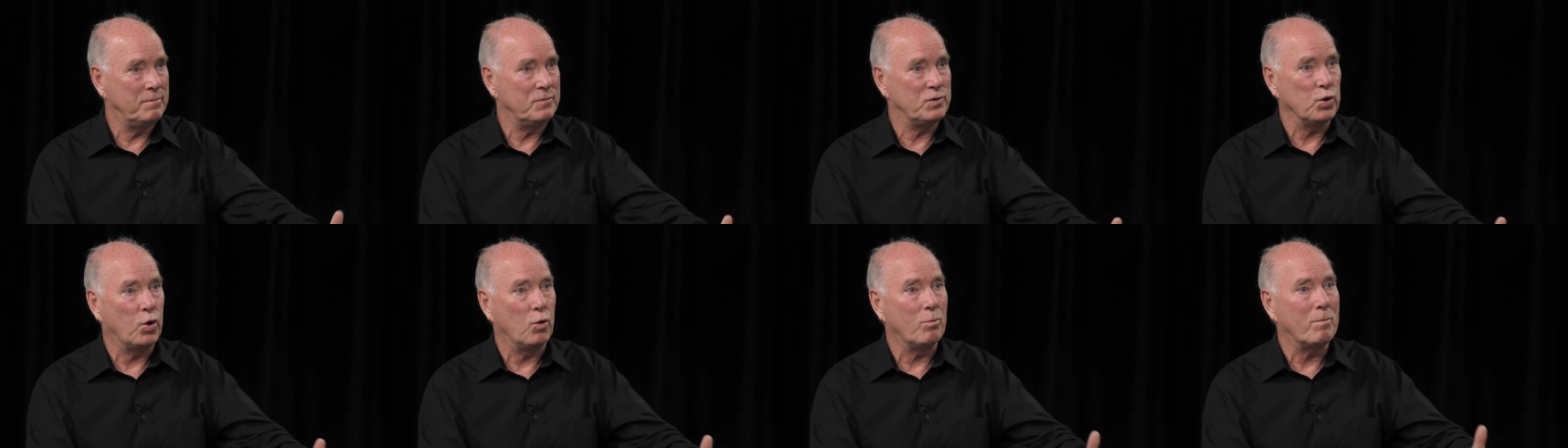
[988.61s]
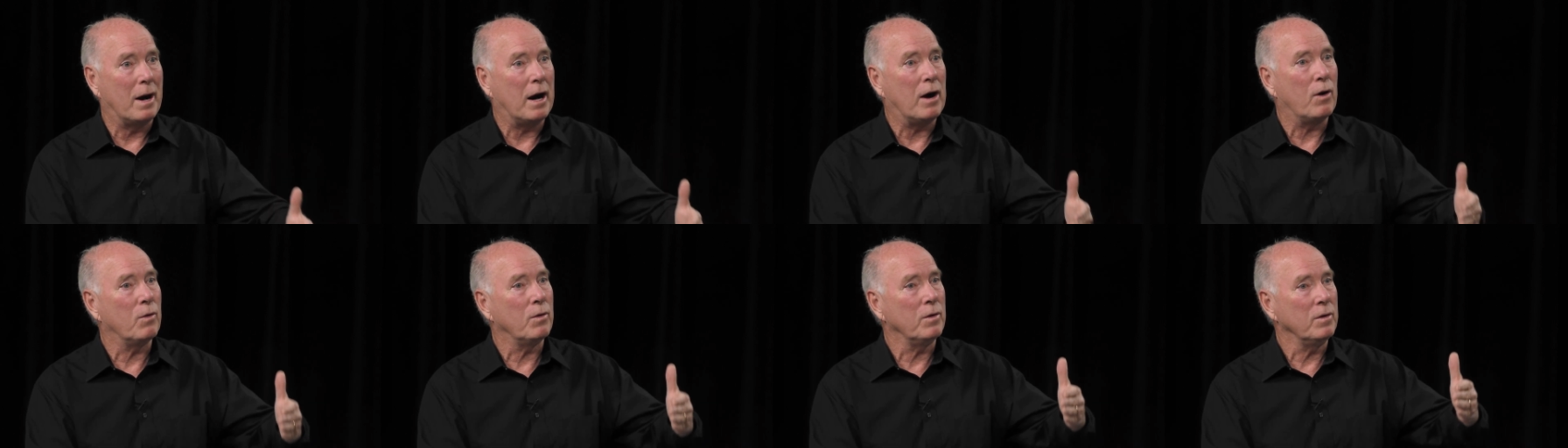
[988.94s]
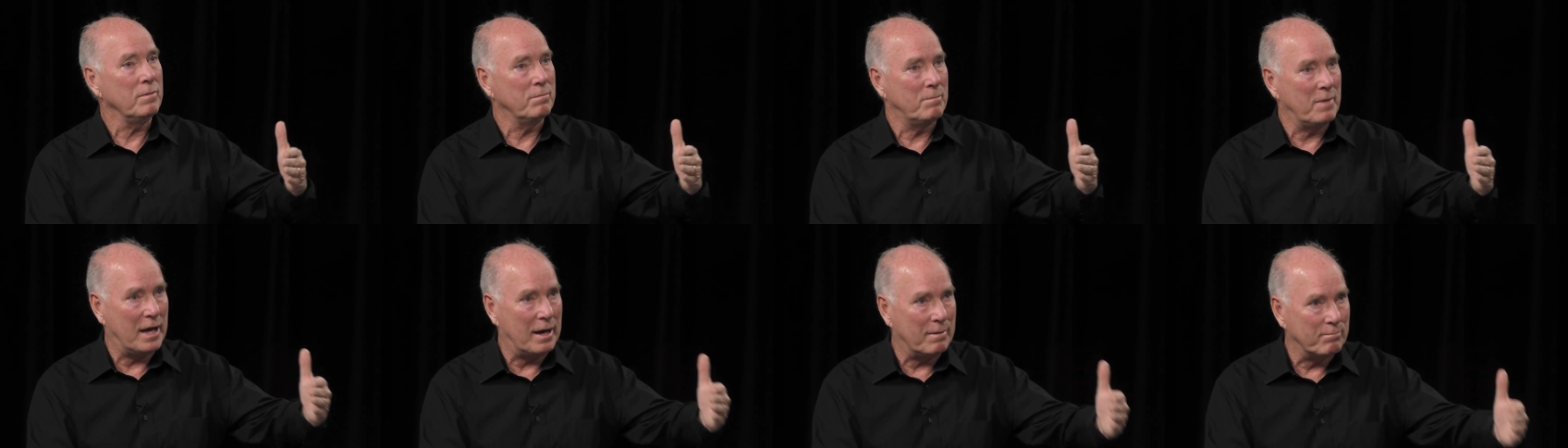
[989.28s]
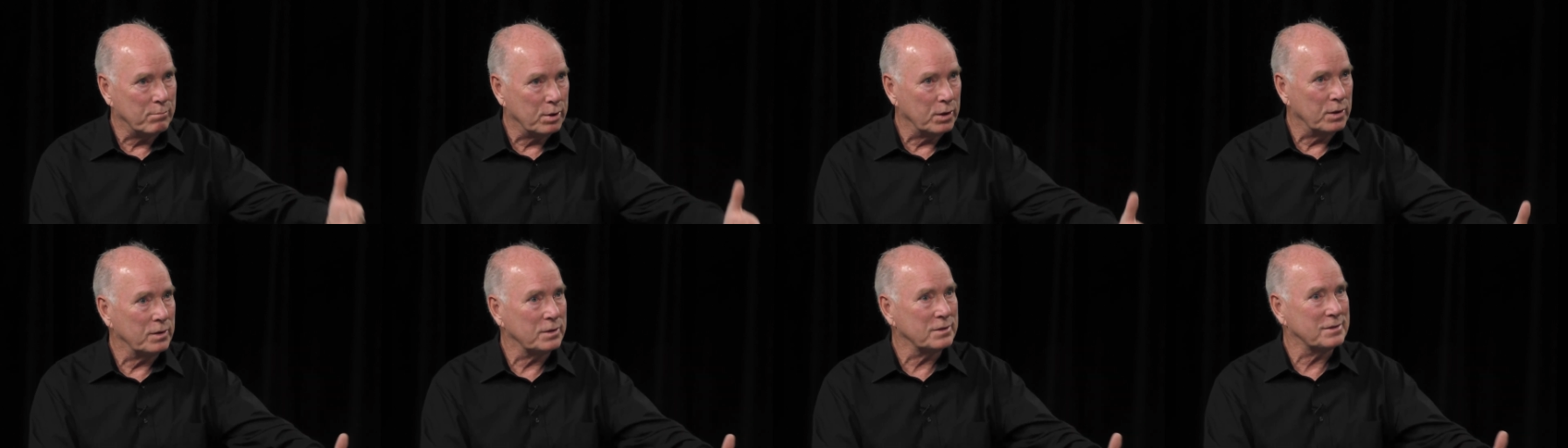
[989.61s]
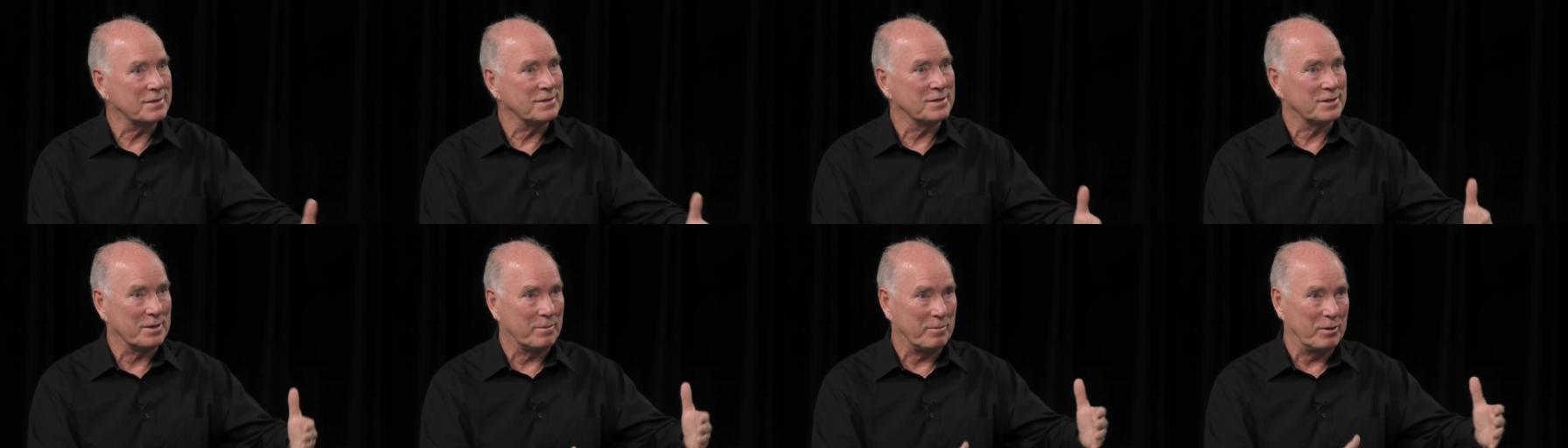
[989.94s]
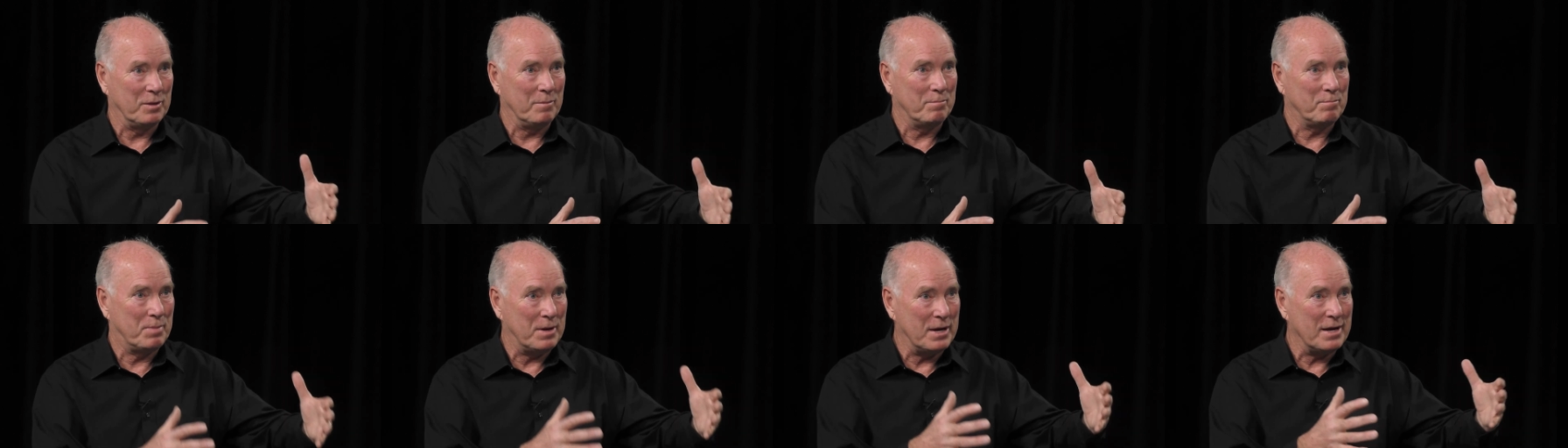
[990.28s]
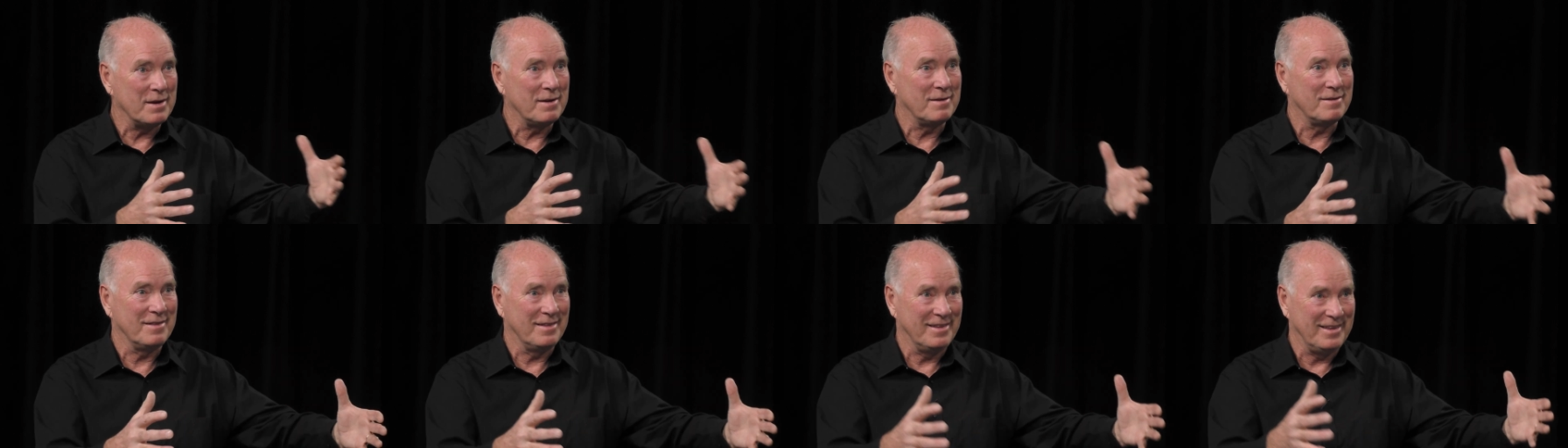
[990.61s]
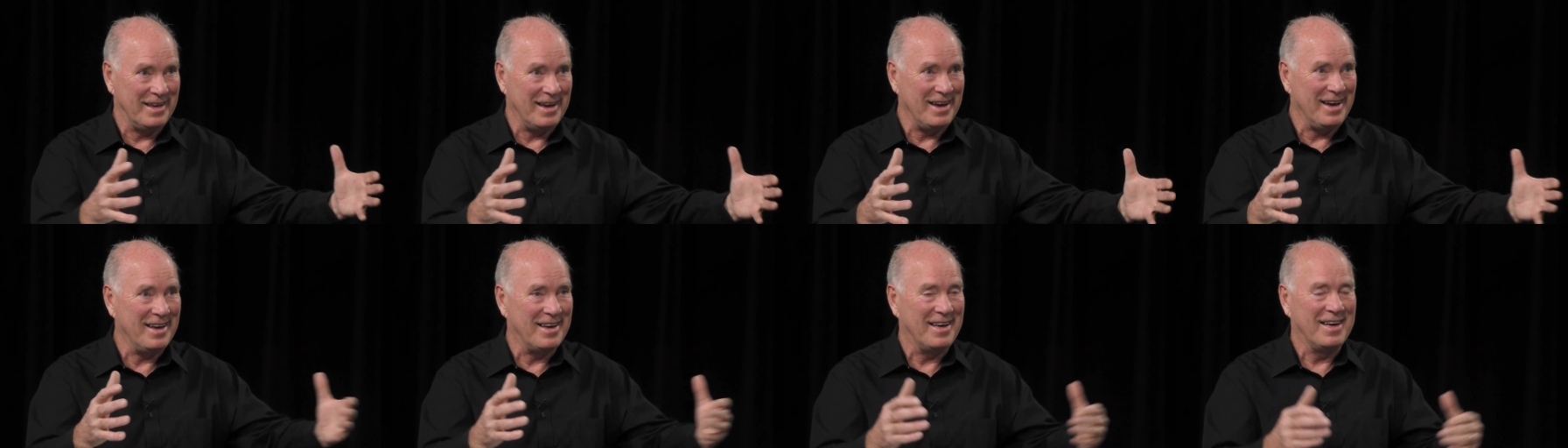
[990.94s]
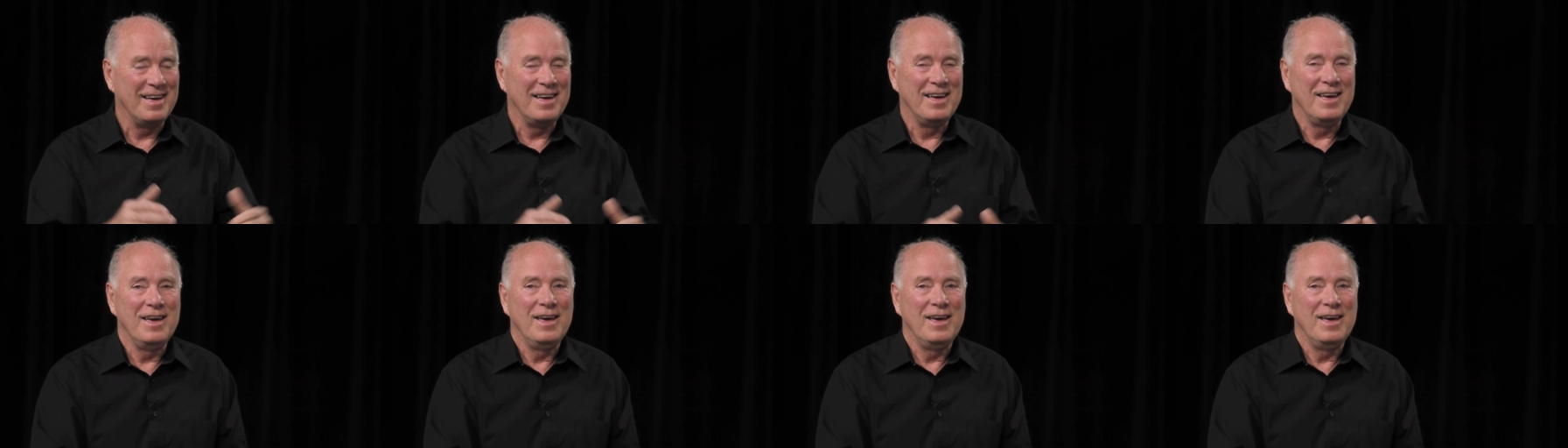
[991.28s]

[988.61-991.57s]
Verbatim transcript: Joe Mauer, Matt Birks, some of the big. Money. Yeah.